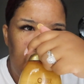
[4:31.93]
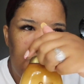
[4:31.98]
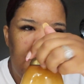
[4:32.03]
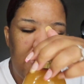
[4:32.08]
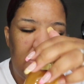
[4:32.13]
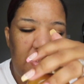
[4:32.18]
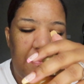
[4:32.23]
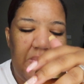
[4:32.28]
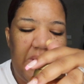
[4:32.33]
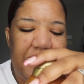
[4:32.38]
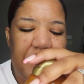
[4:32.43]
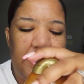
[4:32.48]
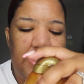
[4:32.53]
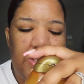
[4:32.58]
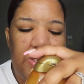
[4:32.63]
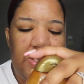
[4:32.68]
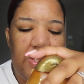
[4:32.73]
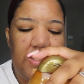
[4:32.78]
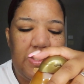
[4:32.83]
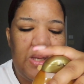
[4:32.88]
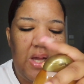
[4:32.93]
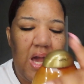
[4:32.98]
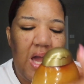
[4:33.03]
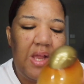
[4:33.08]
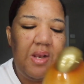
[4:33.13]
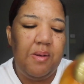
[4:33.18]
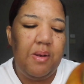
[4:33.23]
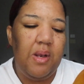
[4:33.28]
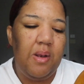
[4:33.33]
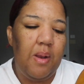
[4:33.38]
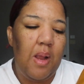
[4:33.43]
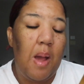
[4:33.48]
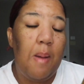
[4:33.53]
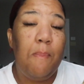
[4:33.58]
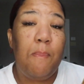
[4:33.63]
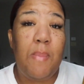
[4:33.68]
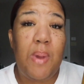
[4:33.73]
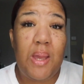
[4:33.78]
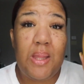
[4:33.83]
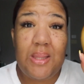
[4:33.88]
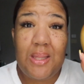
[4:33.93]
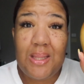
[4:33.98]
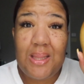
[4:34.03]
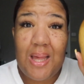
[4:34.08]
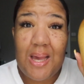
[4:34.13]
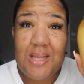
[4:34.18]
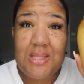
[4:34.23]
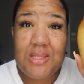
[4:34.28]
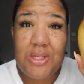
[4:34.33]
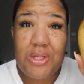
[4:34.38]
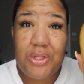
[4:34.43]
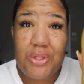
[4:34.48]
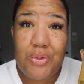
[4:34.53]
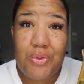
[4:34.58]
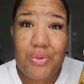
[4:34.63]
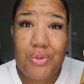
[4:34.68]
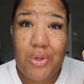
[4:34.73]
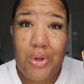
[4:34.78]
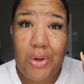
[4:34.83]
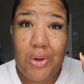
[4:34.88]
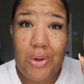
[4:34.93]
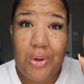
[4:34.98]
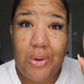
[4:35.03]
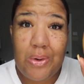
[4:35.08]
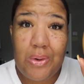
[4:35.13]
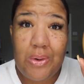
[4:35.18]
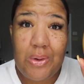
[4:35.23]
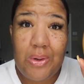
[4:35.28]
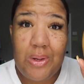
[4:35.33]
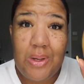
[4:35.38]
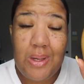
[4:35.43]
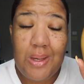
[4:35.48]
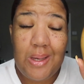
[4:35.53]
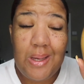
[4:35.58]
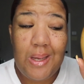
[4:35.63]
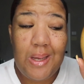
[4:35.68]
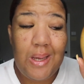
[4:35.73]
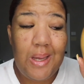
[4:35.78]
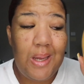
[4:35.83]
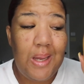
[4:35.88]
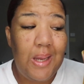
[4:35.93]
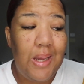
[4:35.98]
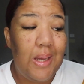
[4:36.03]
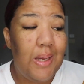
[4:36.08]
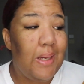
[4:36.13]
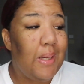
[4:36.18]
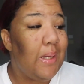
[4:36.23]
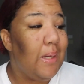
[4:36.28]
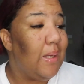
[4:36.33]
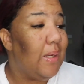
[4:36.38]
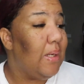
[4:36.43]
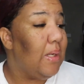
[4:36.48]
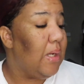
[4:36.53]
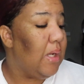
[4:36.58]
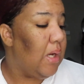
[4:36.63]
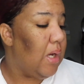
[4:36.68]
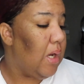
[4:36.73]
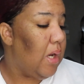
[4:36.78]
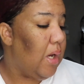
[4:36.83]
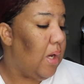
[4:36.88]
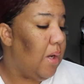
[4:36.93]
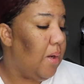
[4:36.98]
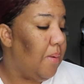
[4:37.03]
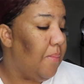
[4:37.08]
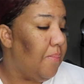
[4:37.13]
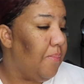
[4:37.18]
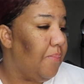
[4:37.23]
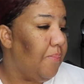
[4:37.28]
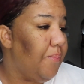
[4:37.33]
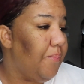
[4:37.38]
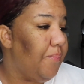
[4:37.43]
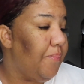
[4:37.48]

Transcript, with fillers: just amazing goodness now i i mainly like to use her in um